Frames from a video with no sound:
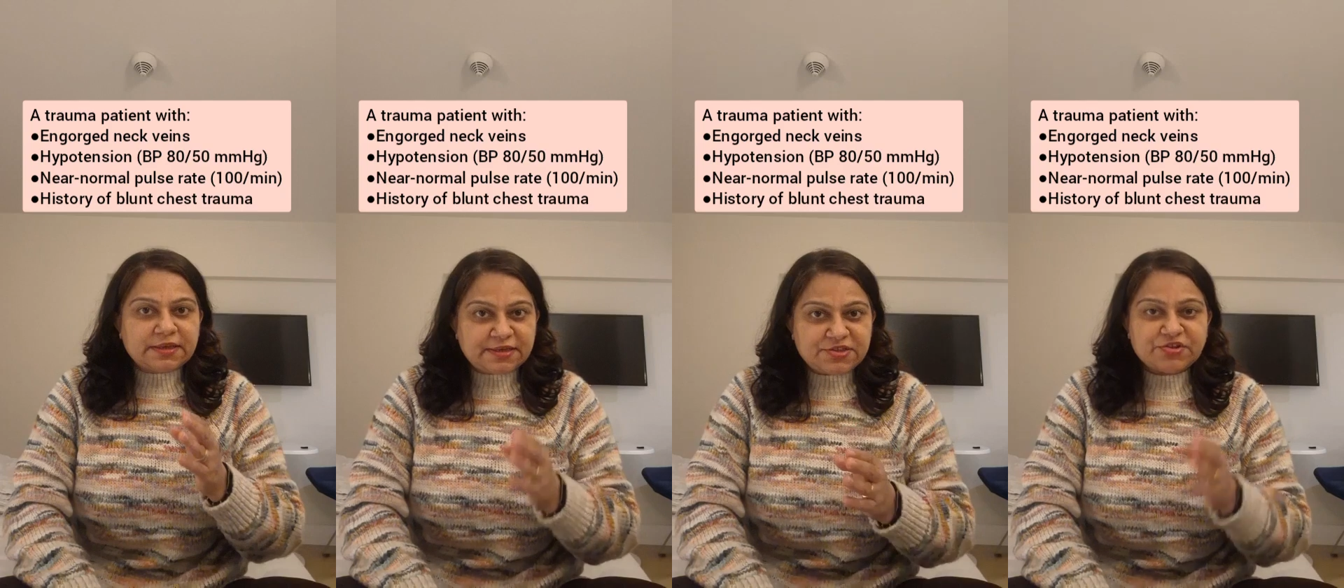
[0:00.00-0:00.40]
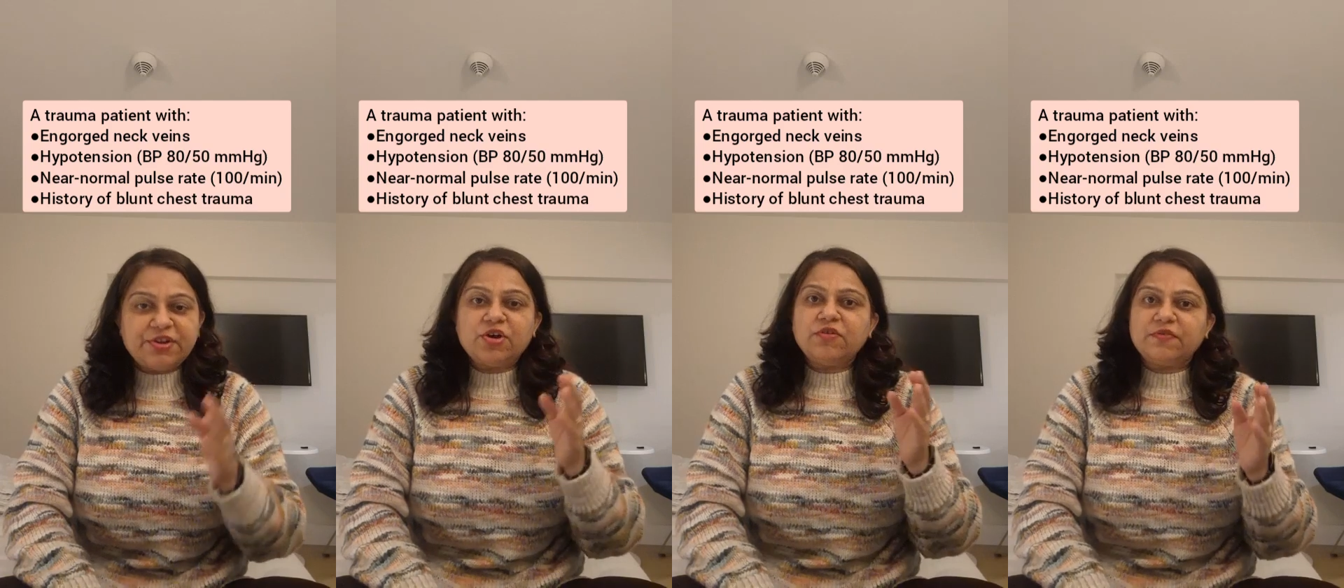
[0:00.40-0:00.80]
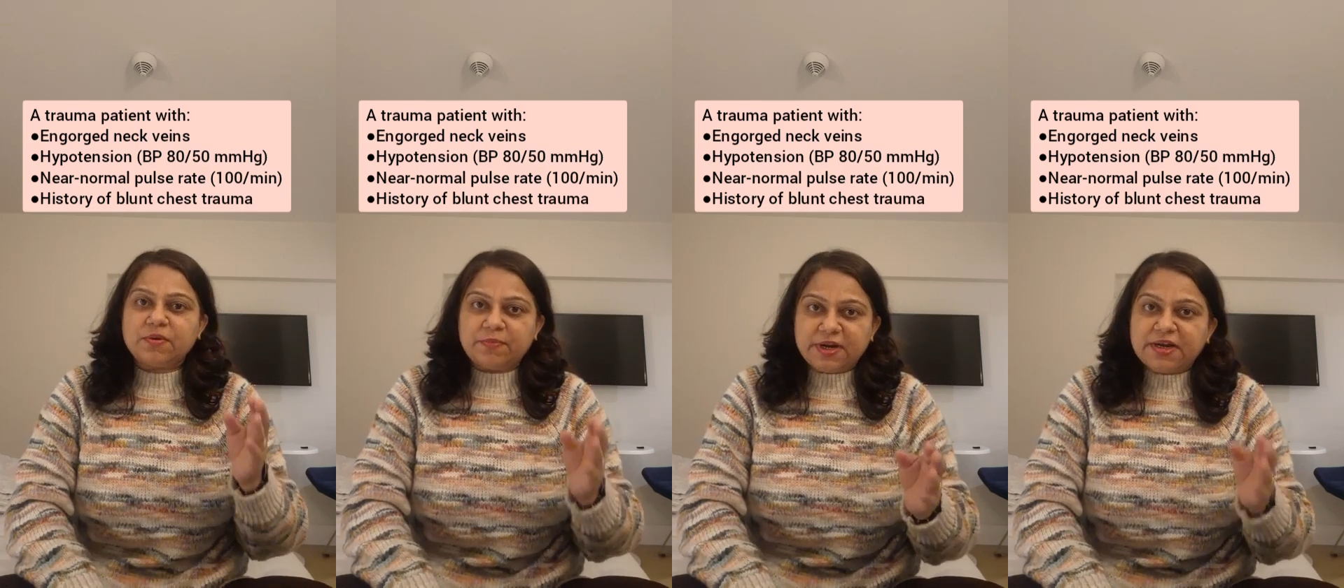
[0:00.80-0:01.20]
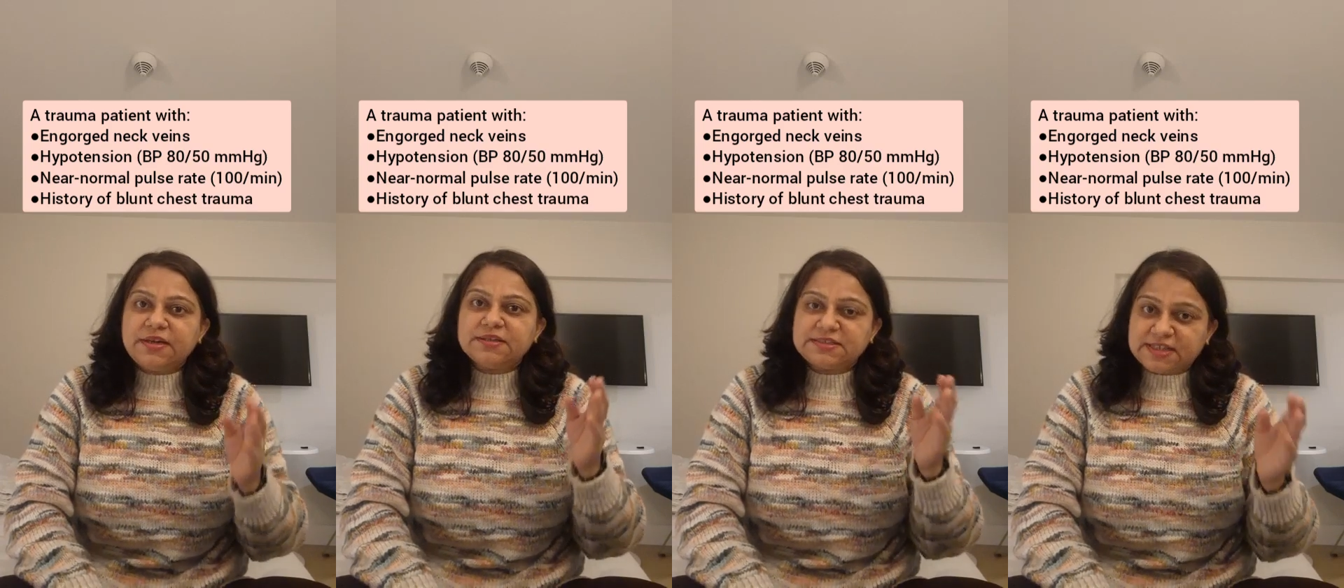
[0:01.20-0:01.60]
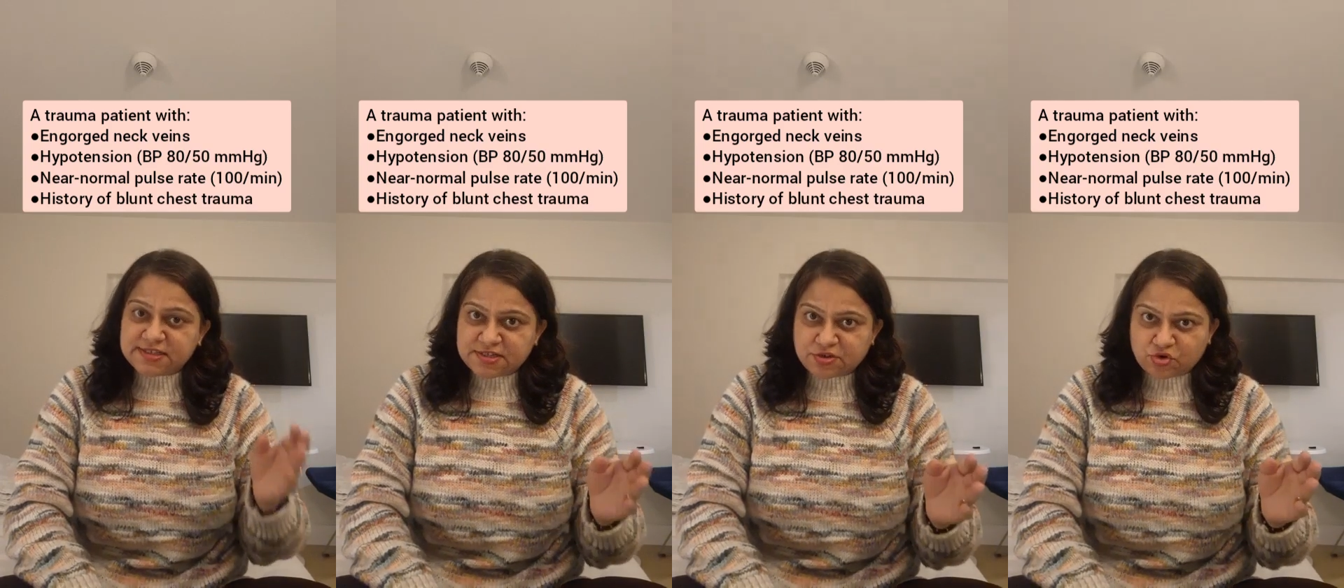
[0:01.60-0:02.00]
history of blunt
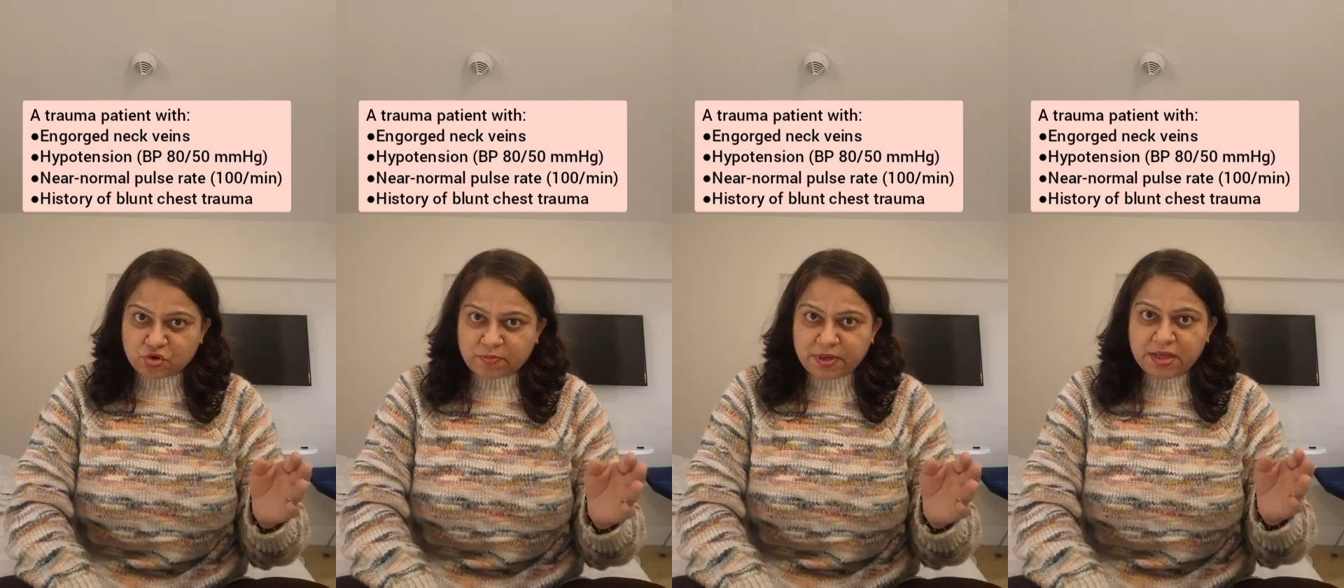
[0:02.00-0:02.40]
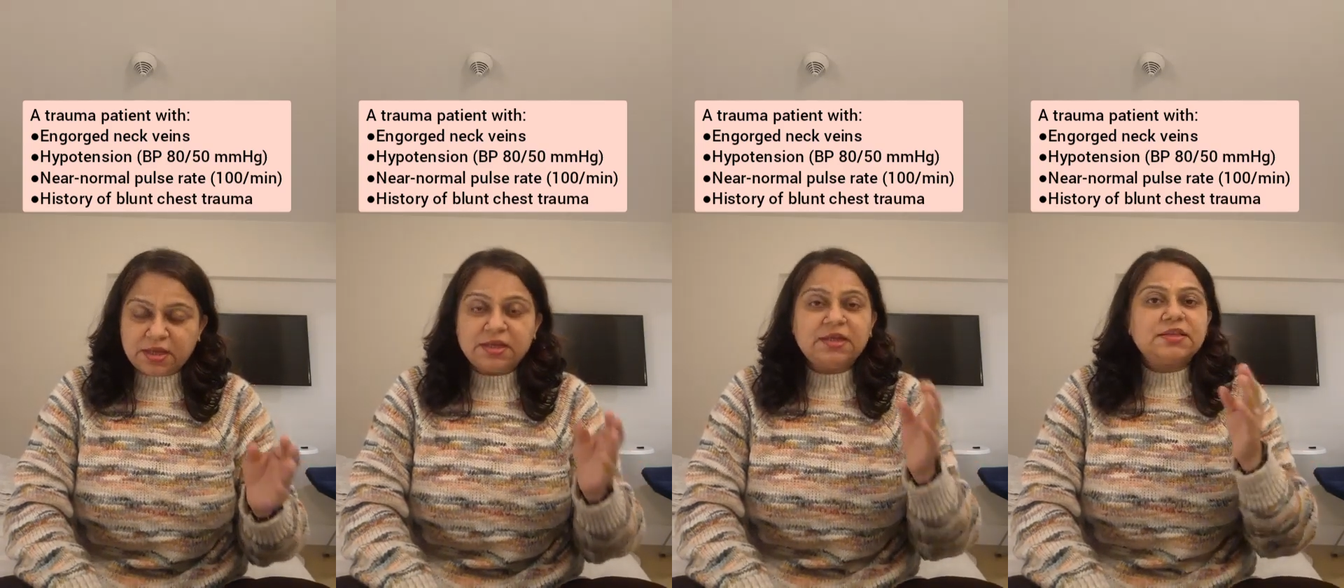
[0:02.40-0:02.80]
chest trauma.